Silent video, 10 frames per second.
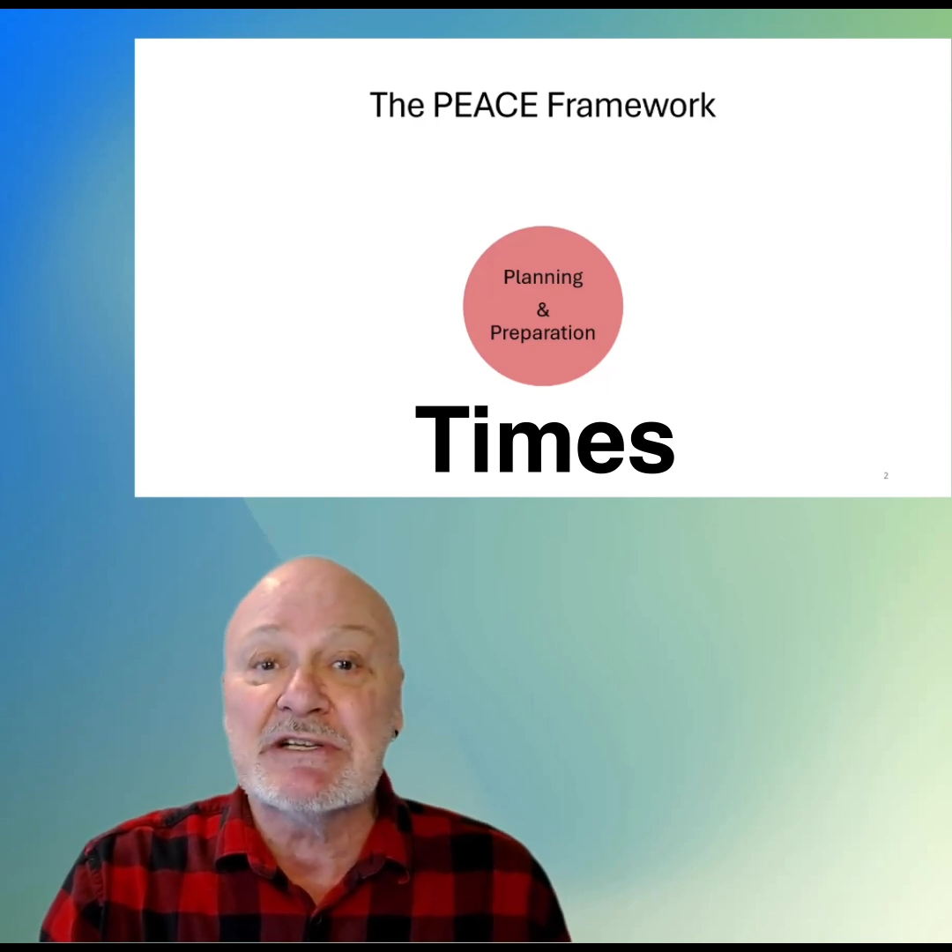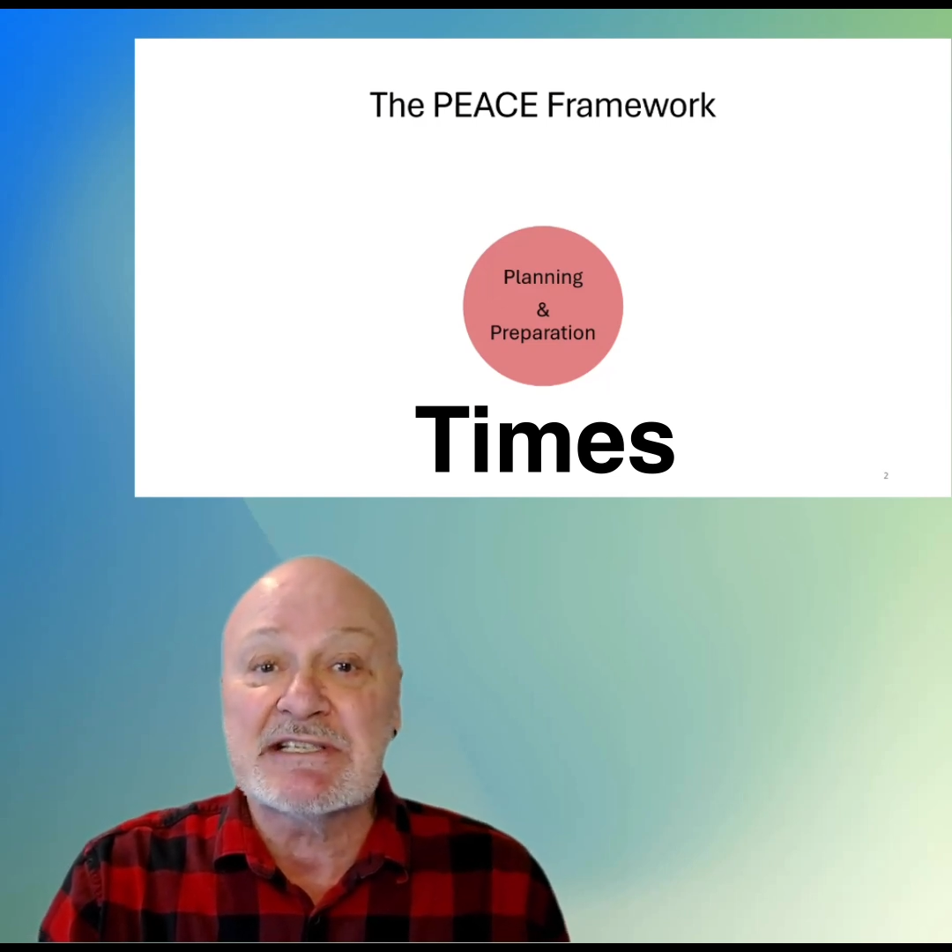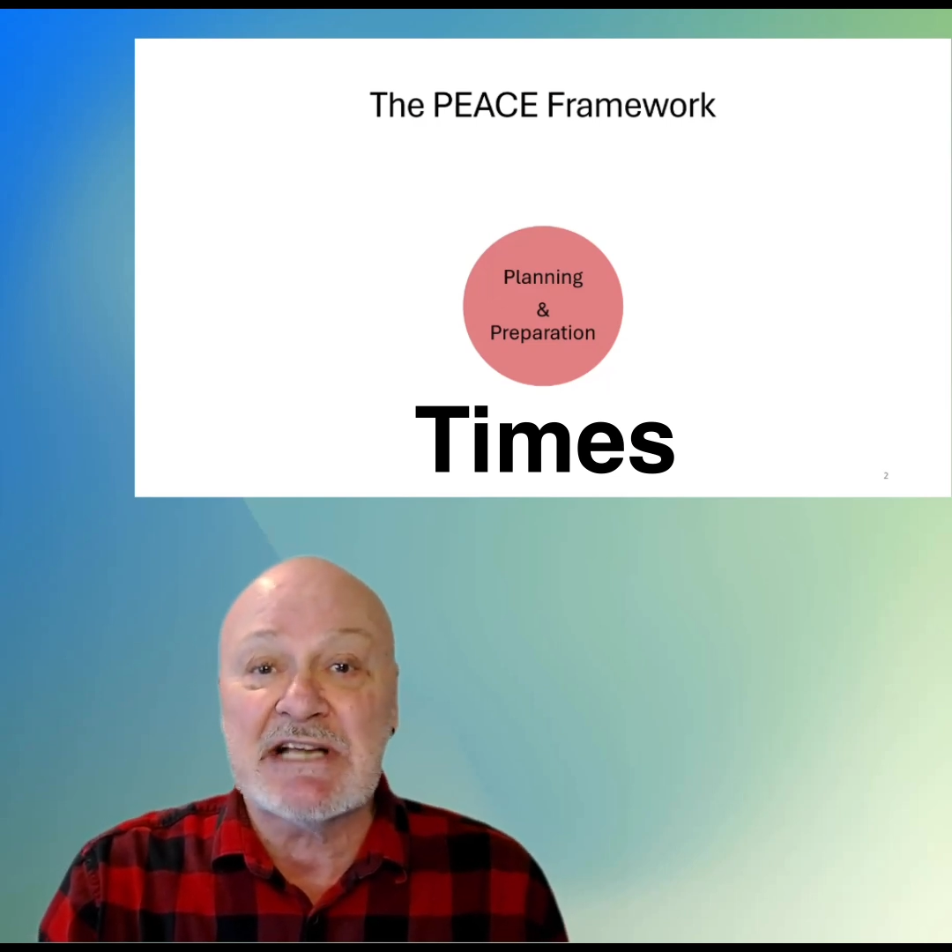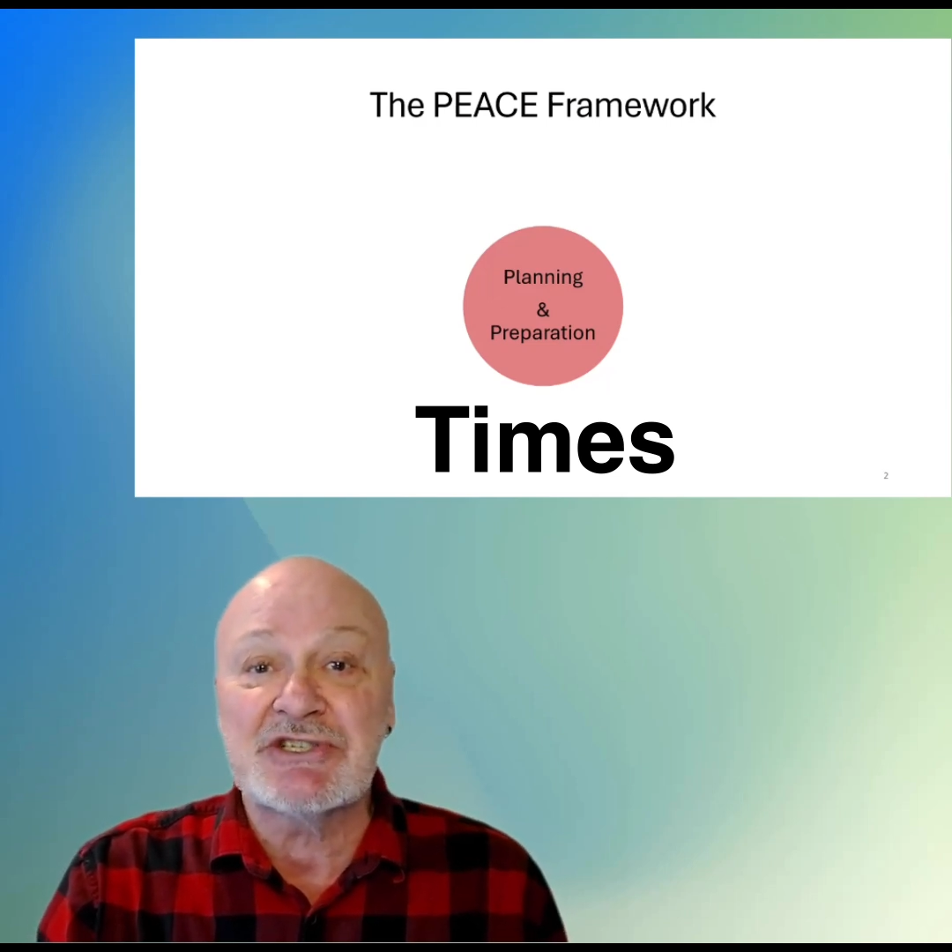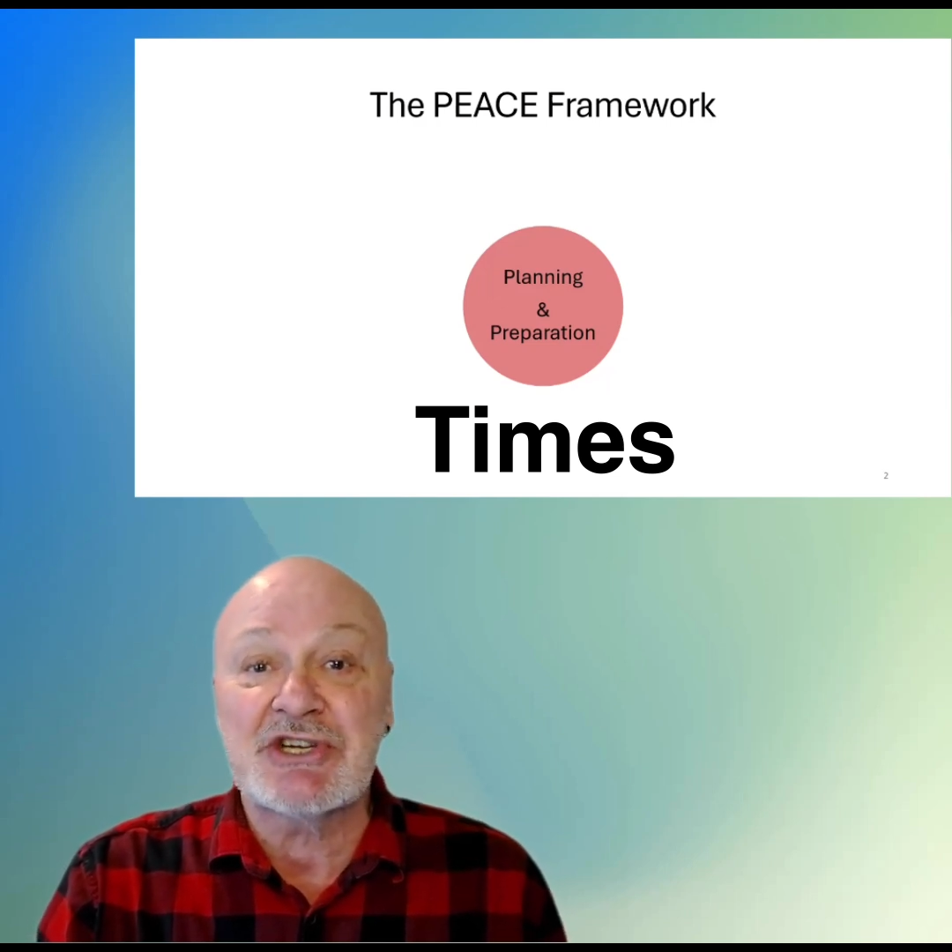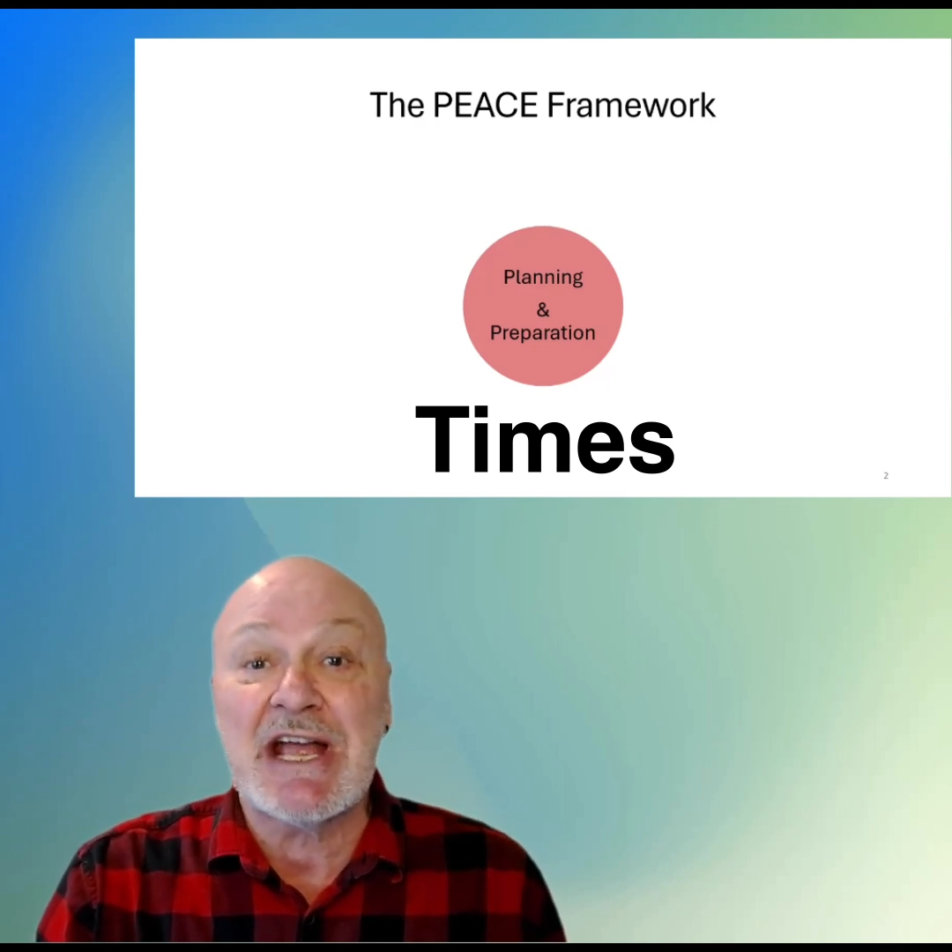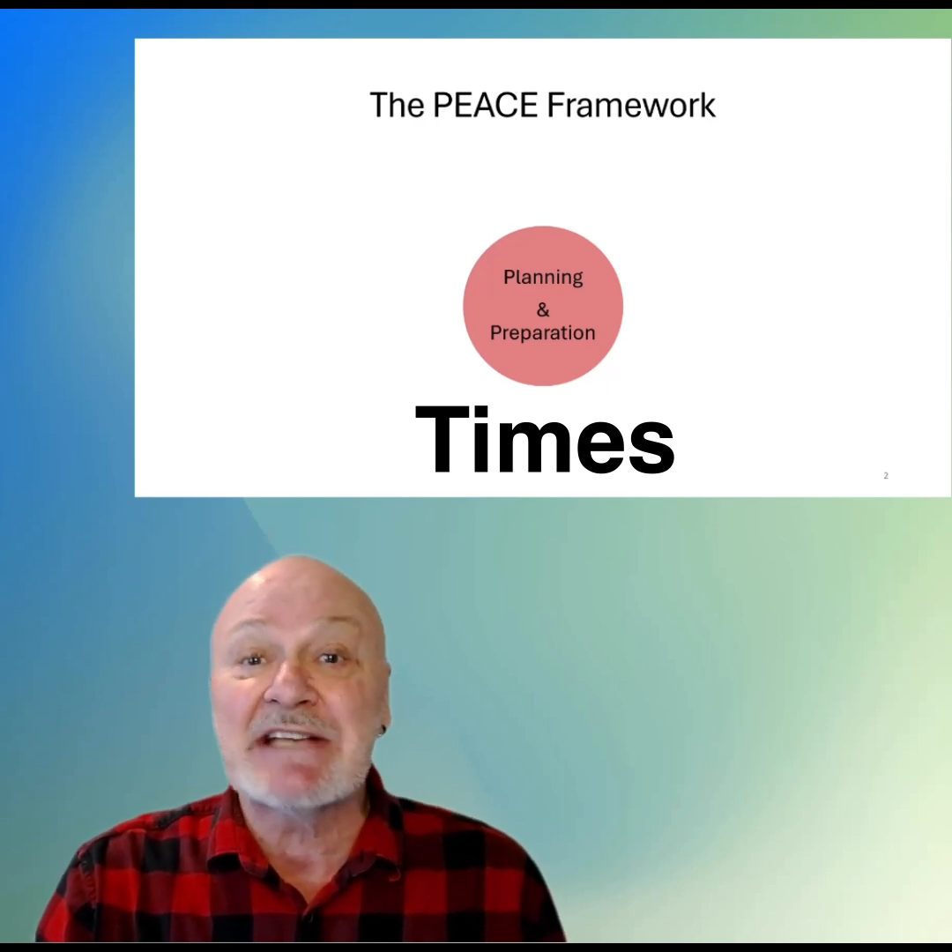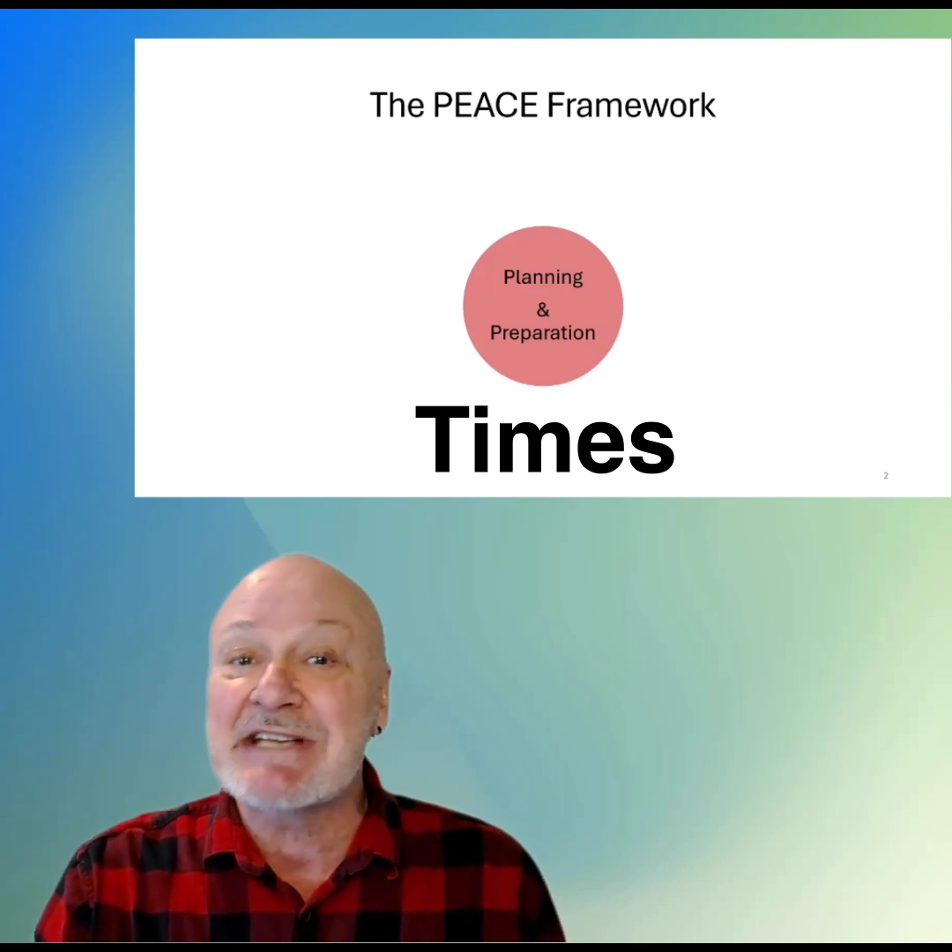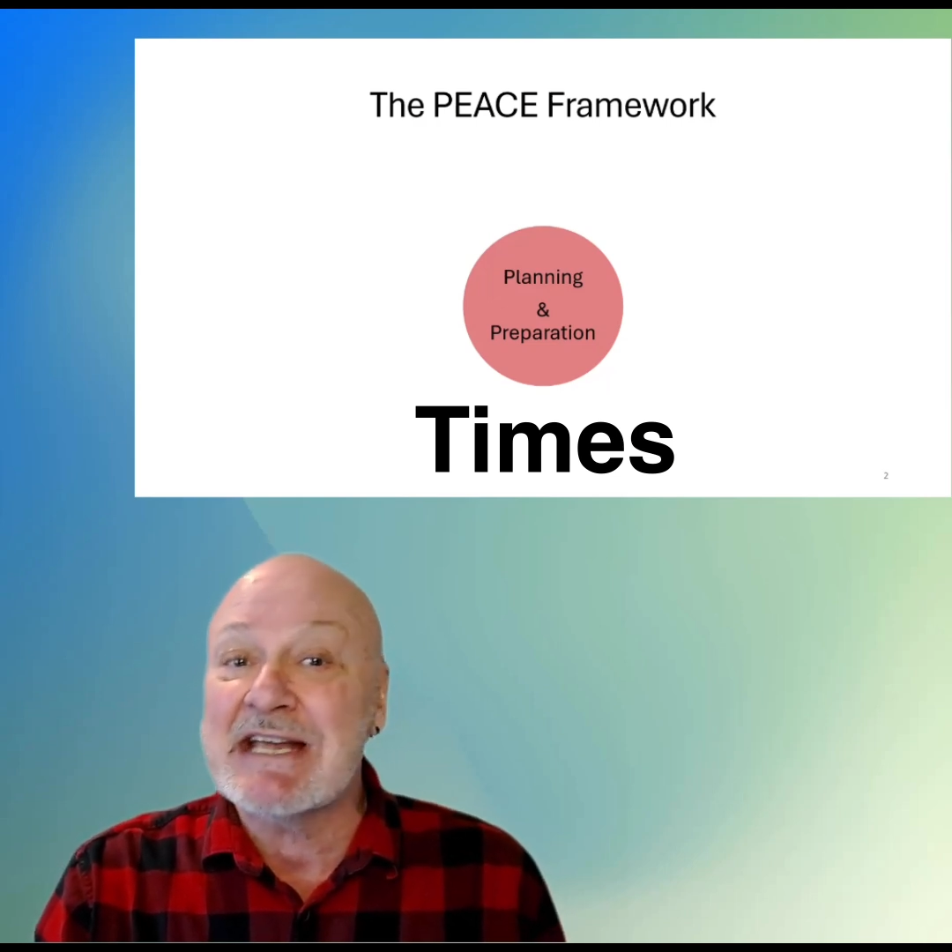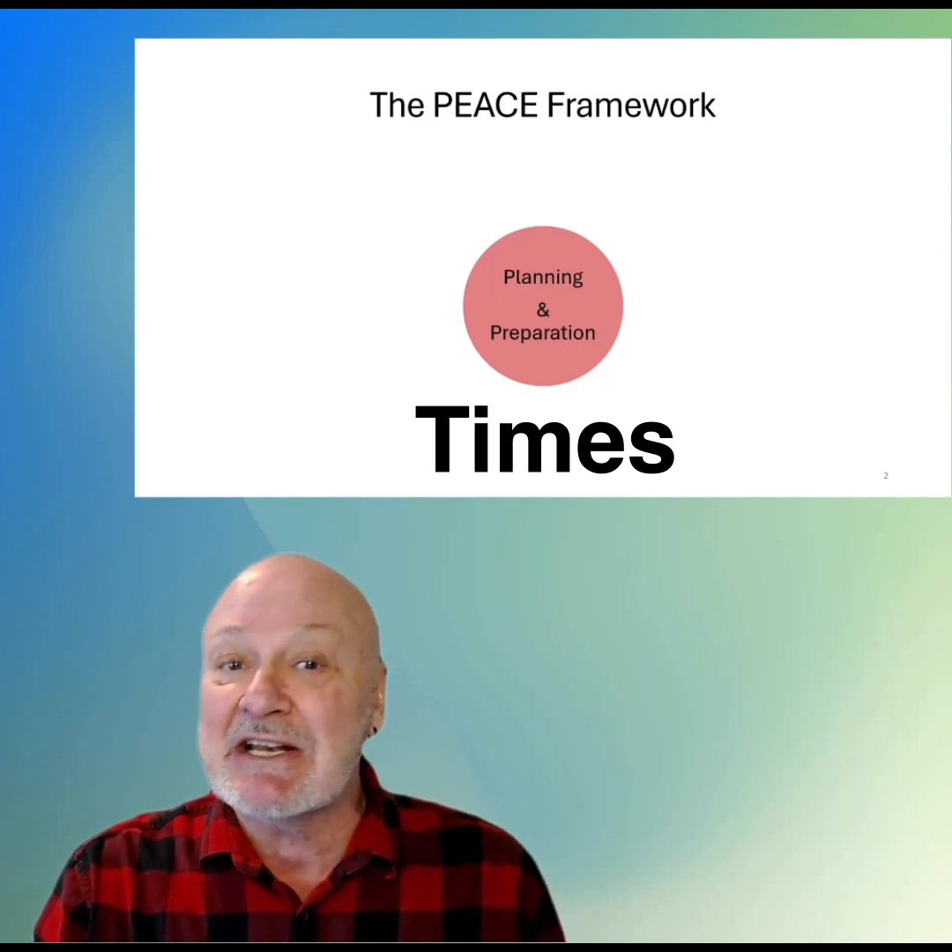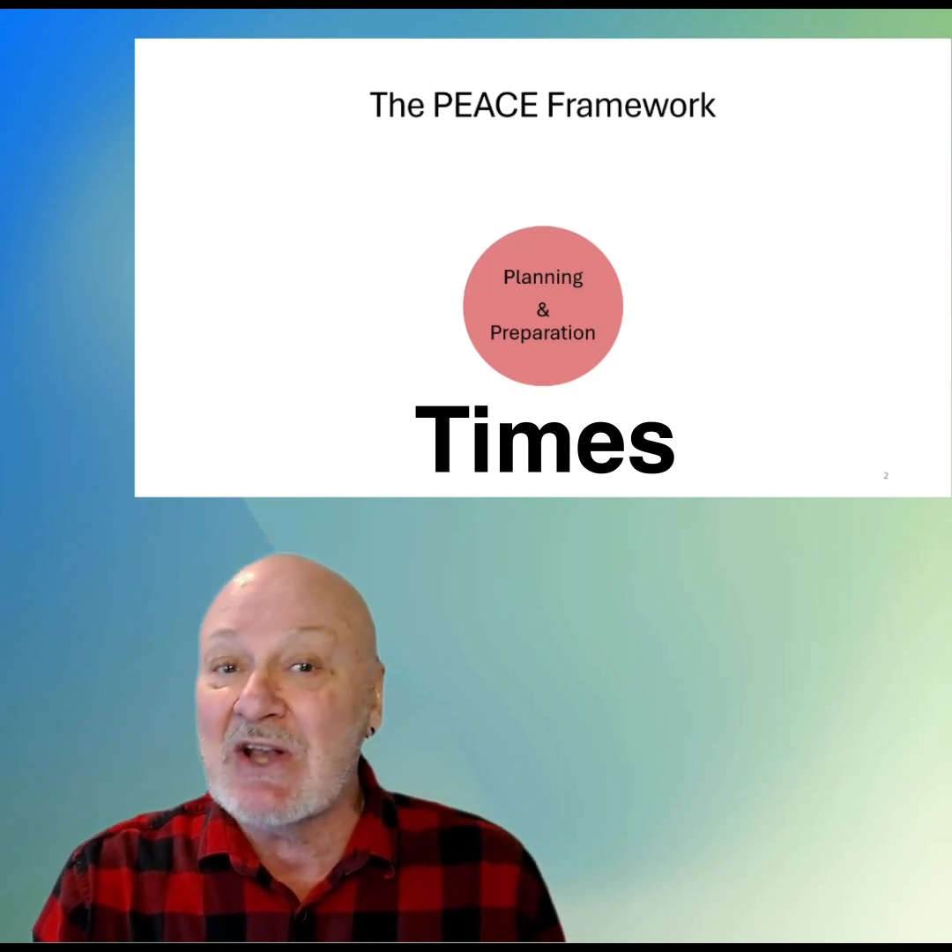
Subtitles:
such as it